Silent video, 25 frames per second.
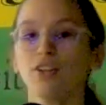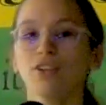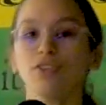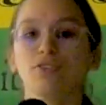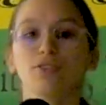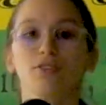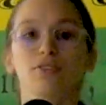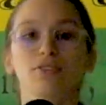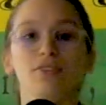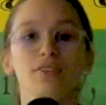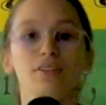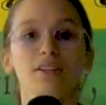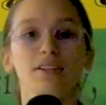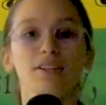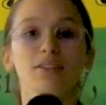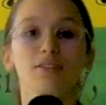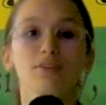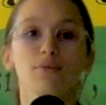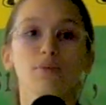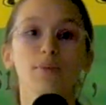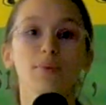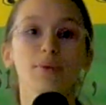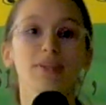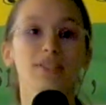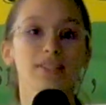Shoes
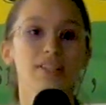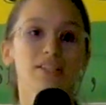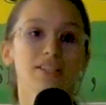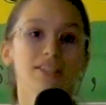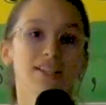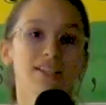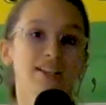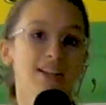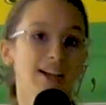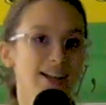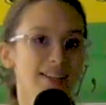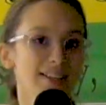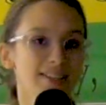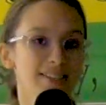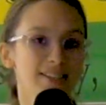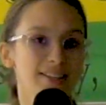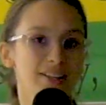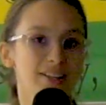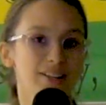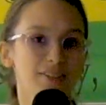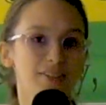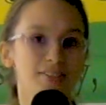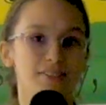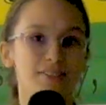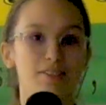collected will be sent to Got
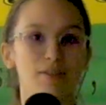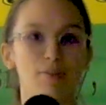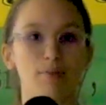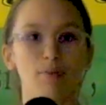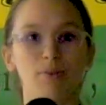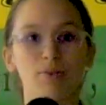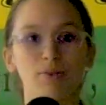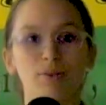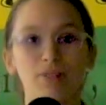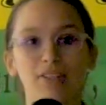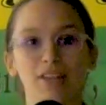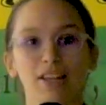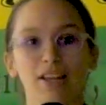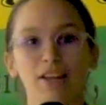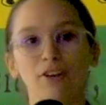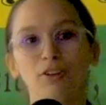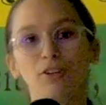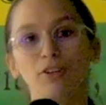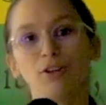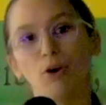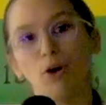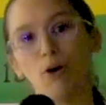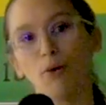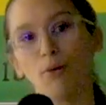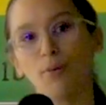Sneakers to be
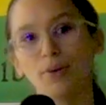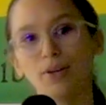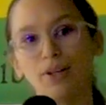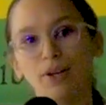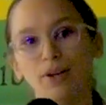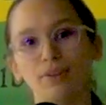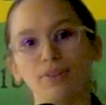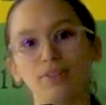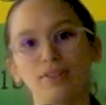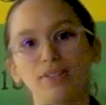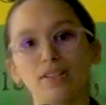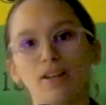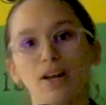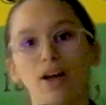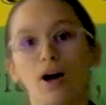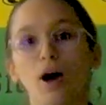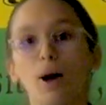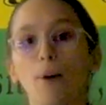recycled or reused.